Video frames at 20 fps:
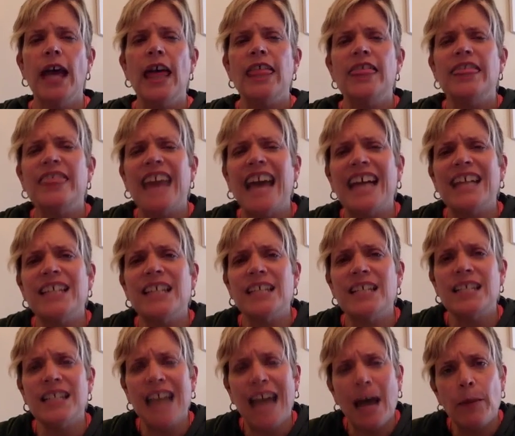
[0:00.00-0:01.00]
That
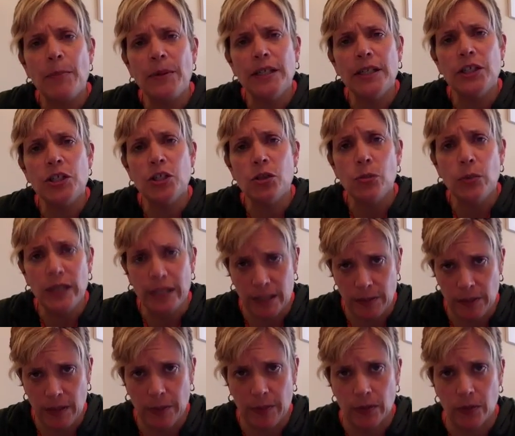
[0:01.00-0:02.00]
doesn't happen in 2
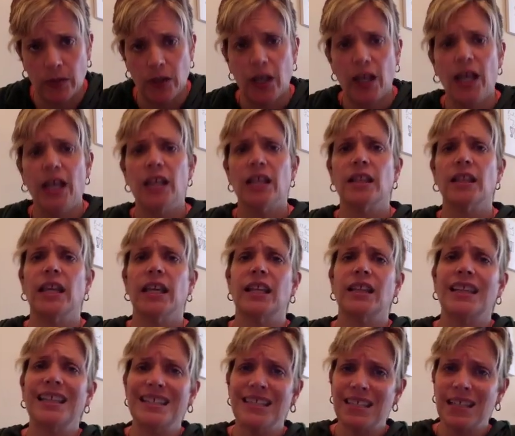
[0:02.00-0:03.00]
weeks, people. Like,
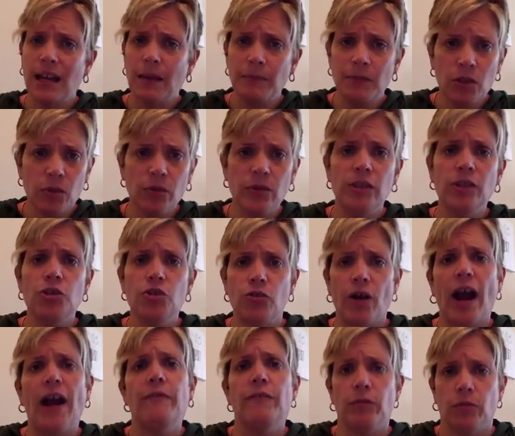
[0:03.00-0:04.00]
let's stop doing the
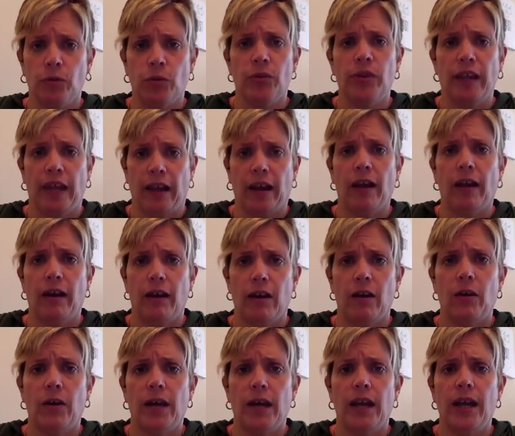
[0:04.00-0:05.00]
drive-through thing,
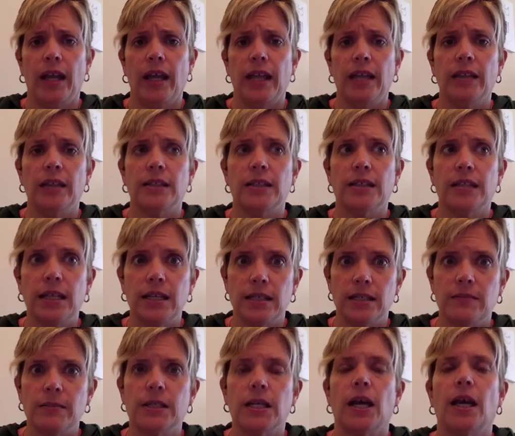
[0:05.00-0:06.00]
okay? Let's take
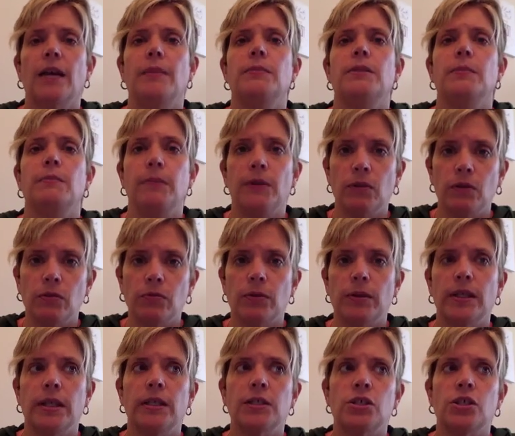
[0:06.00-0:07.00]
some time to build
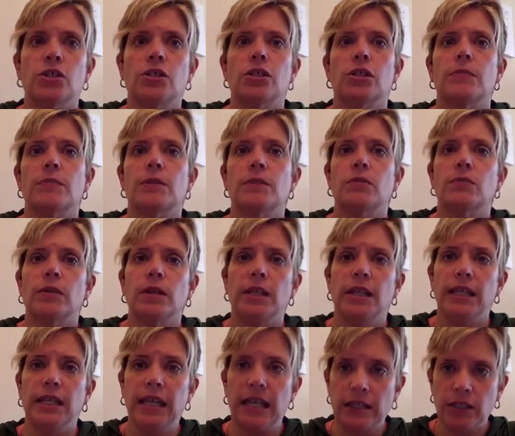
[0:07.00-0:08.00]
relationships, to
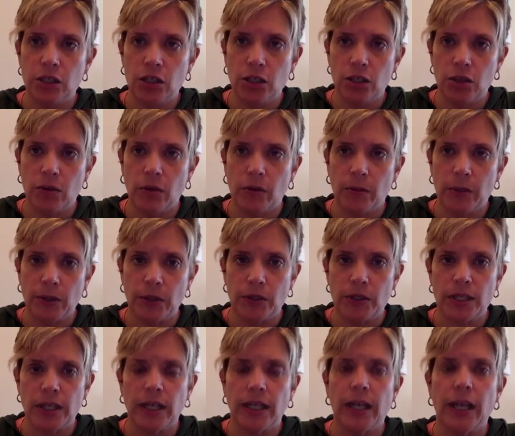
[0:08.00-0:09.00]
really get to know a
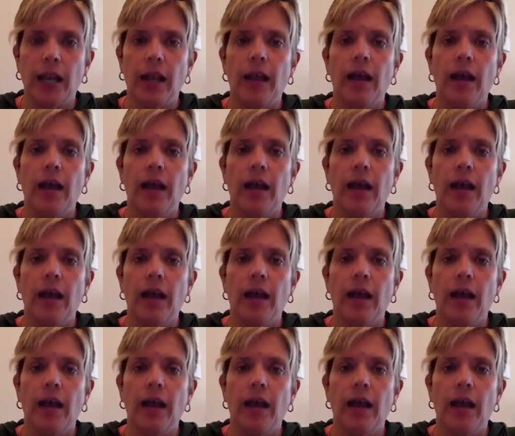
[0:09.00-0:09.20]
person.